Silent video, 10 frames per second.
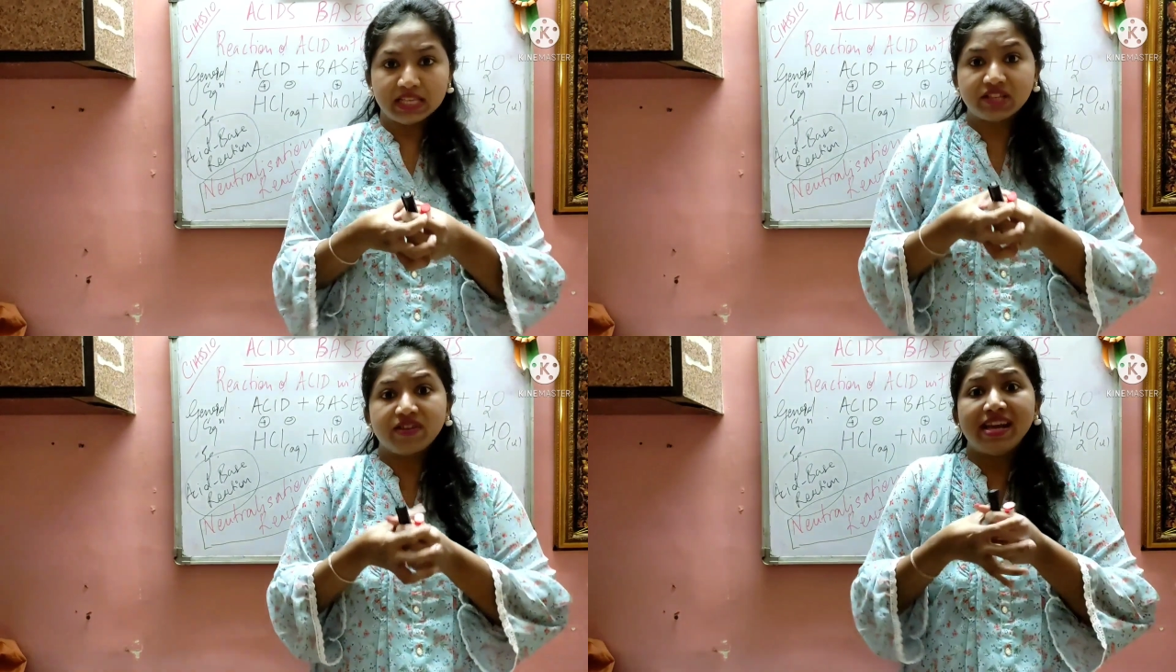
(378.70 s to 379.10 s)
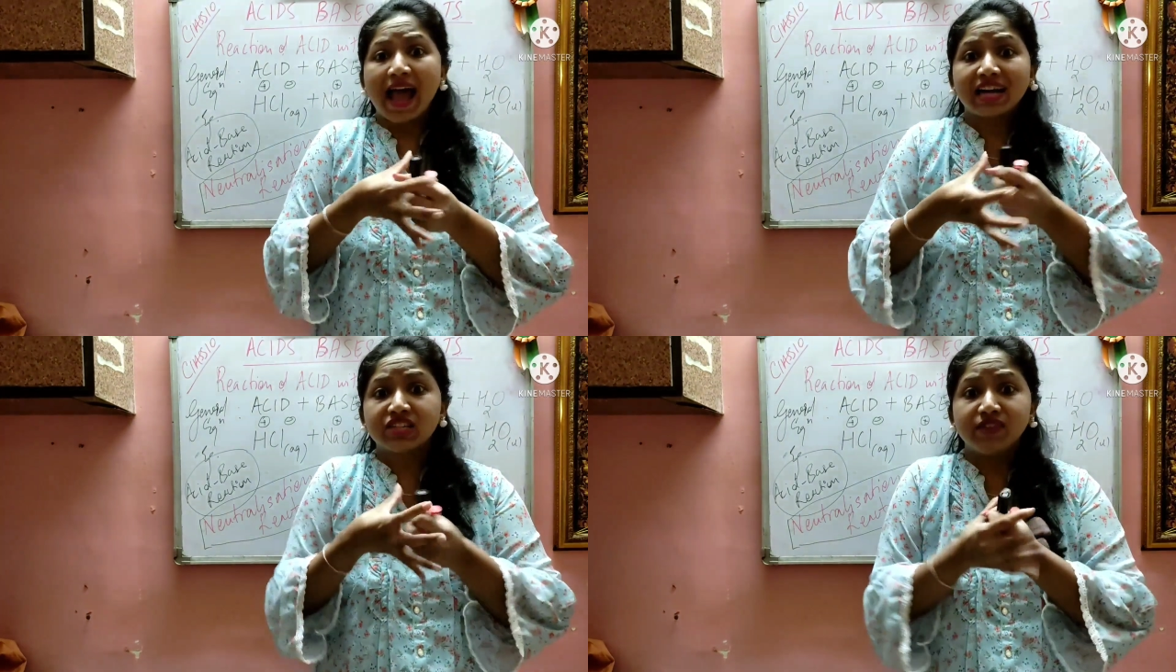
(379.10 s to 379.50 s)
base
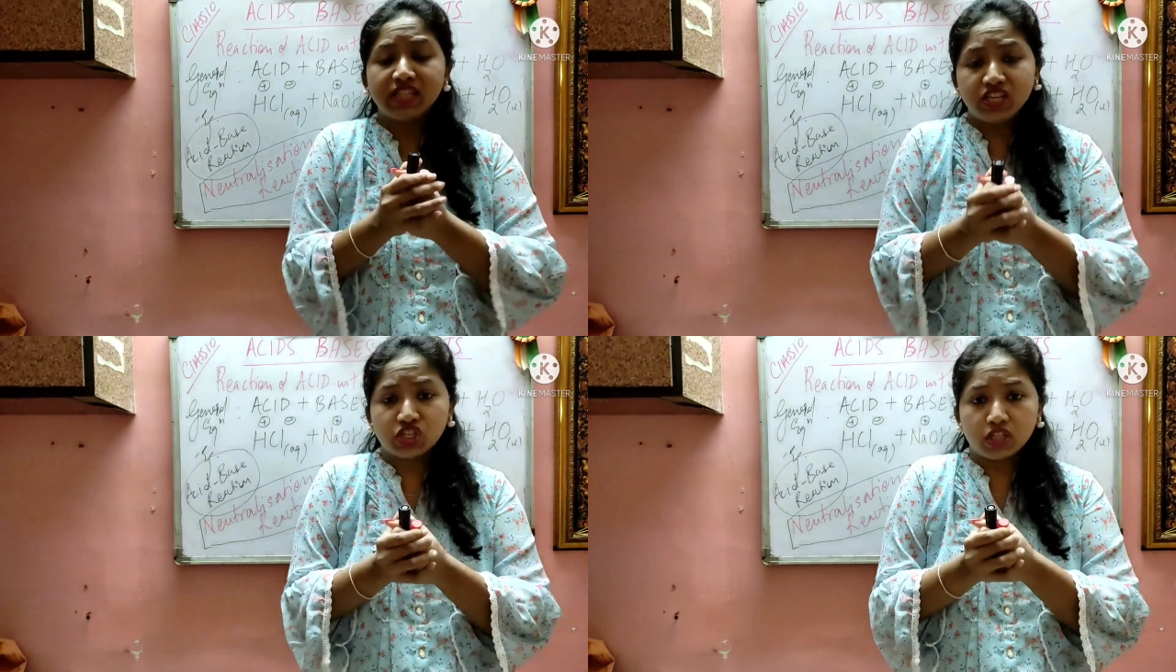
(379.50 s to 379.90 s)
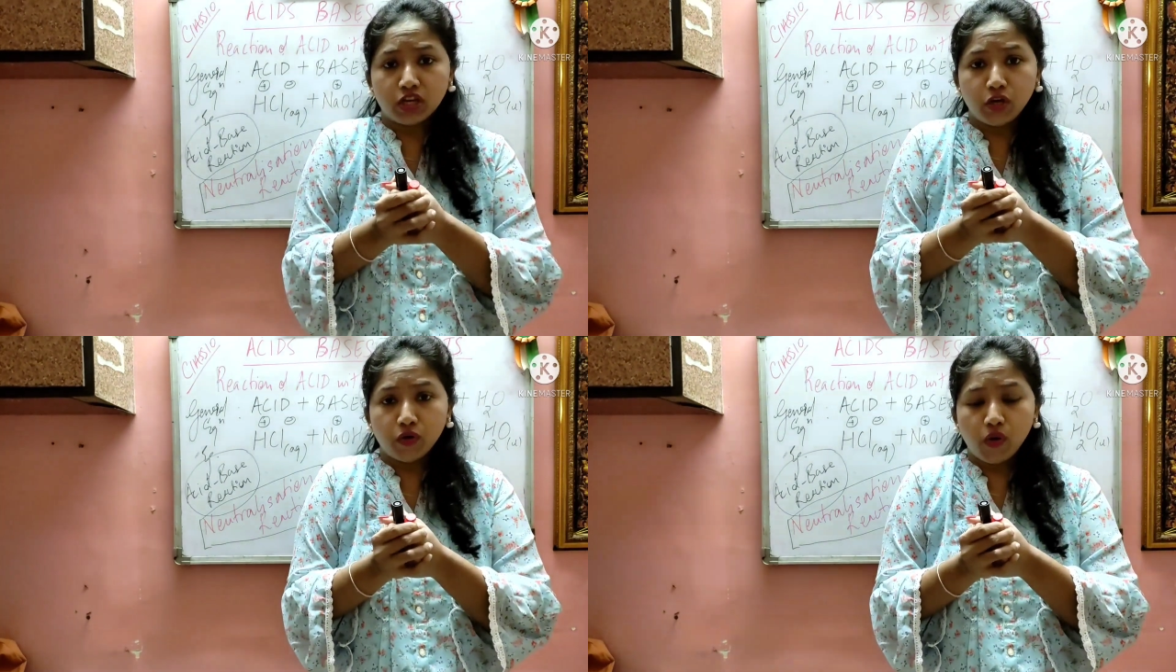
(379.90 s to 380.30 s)
reacts with each
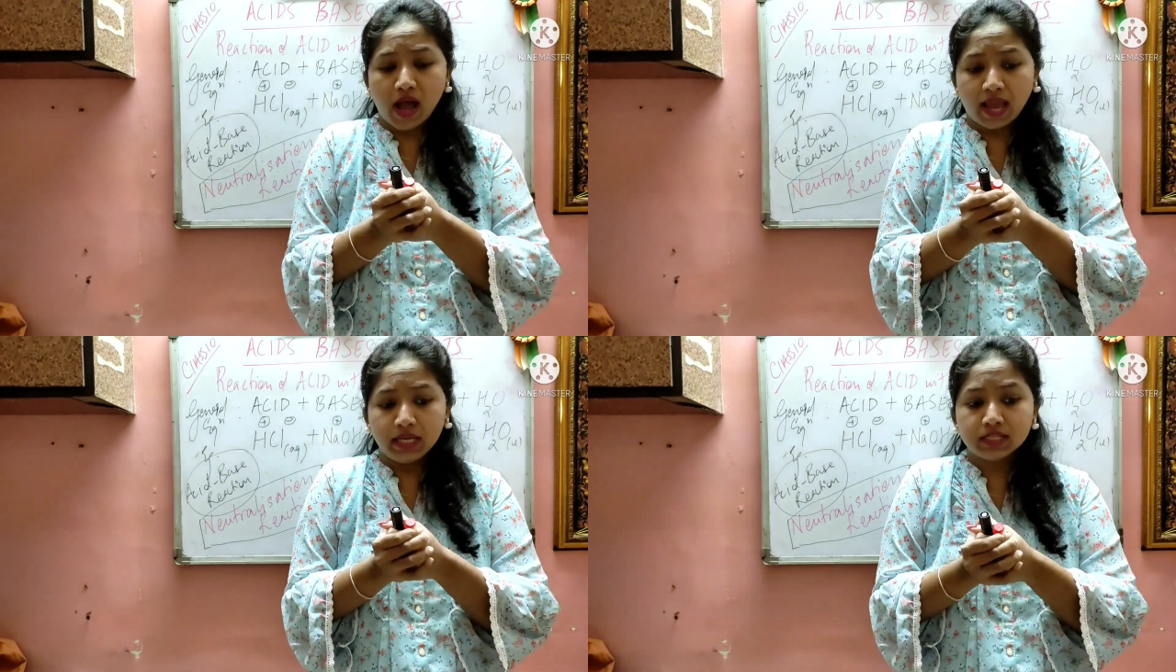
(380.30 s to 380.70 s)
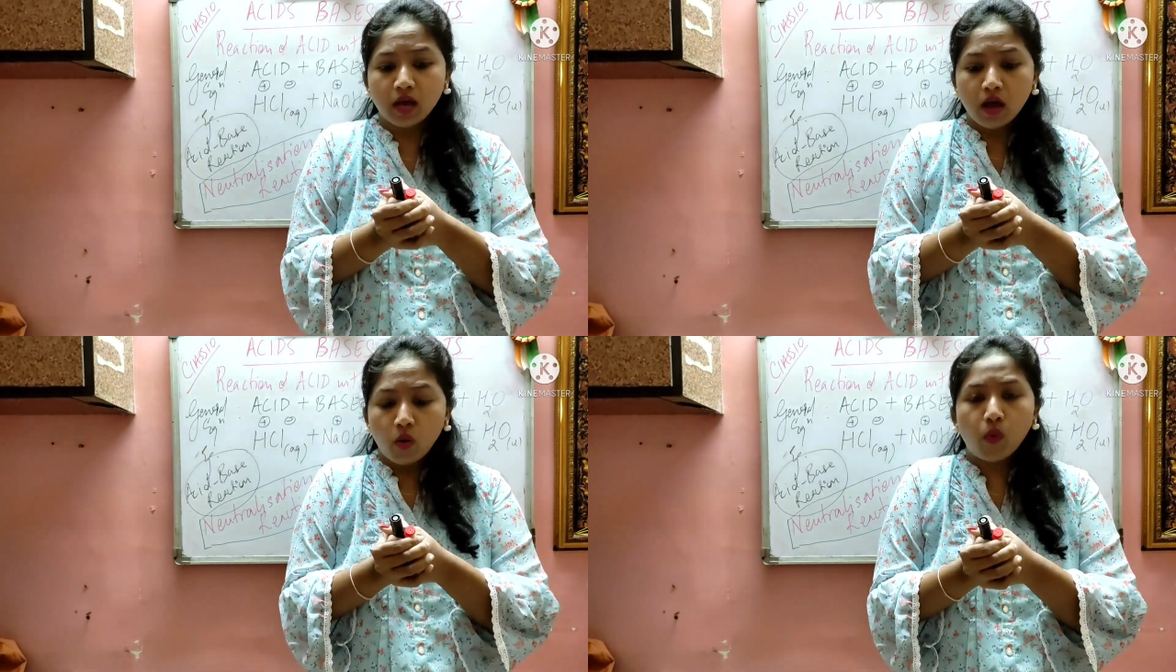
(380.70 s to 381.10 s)
other, you know, guys,
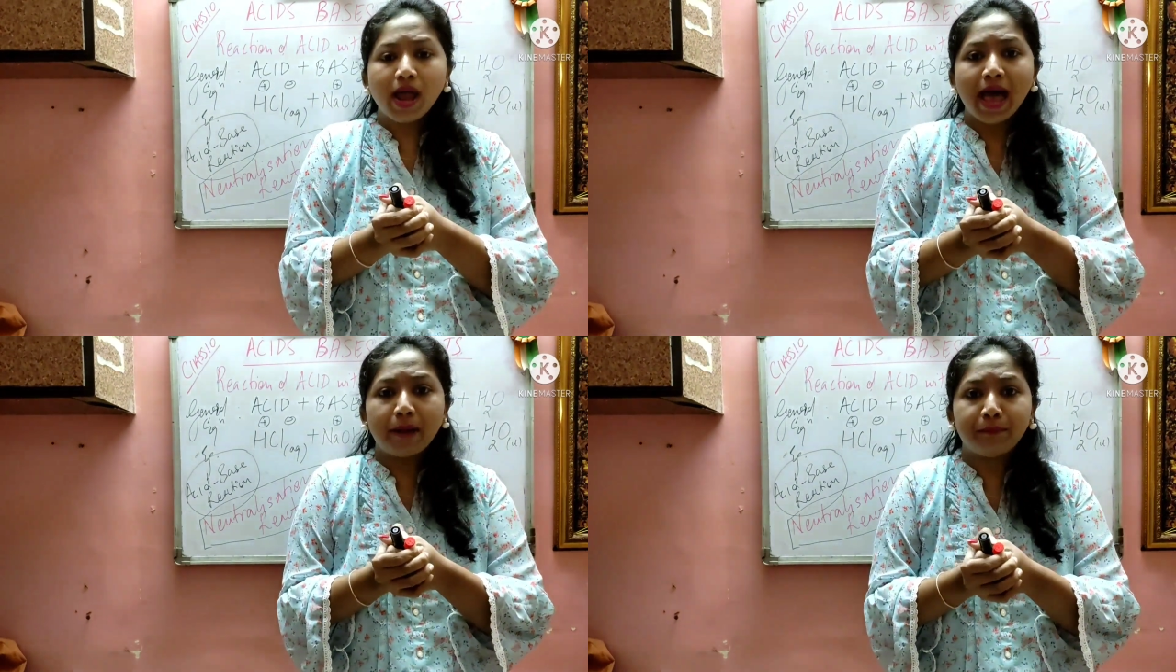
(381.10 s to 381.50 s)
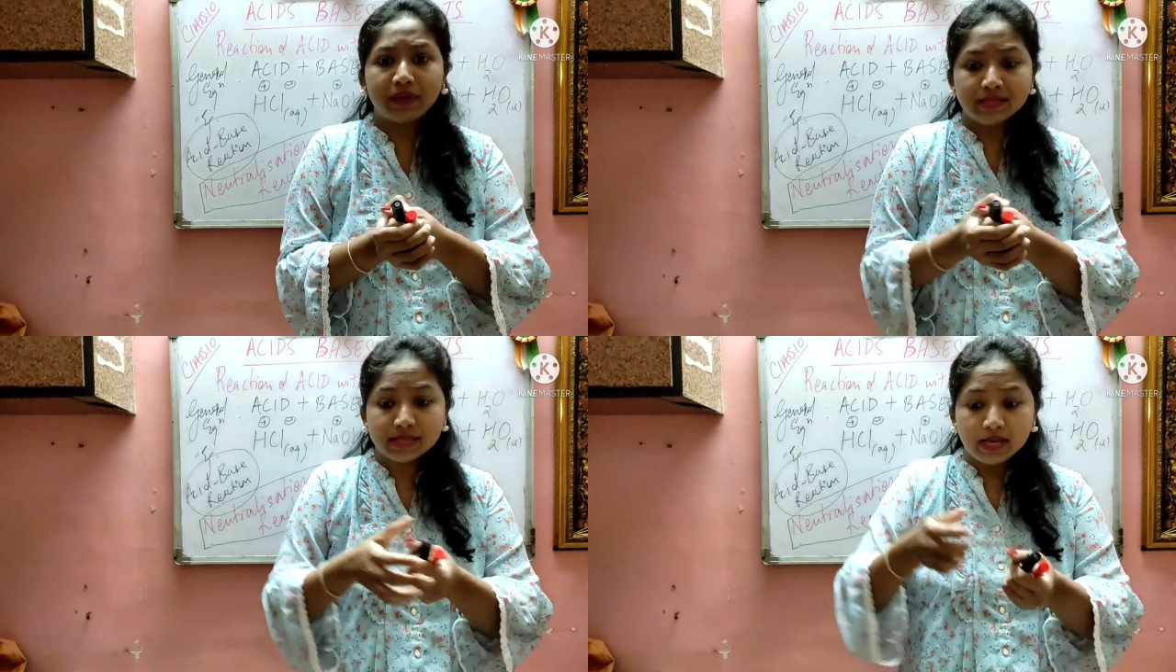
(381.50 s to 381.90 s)
what
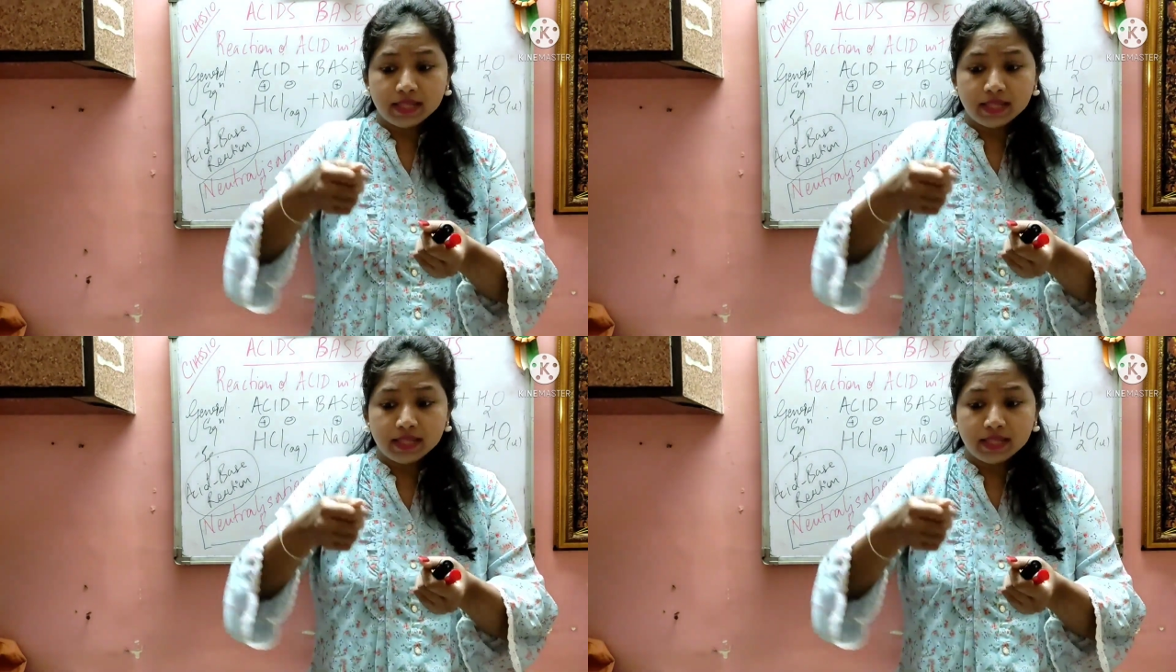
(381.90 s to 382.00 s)
happens?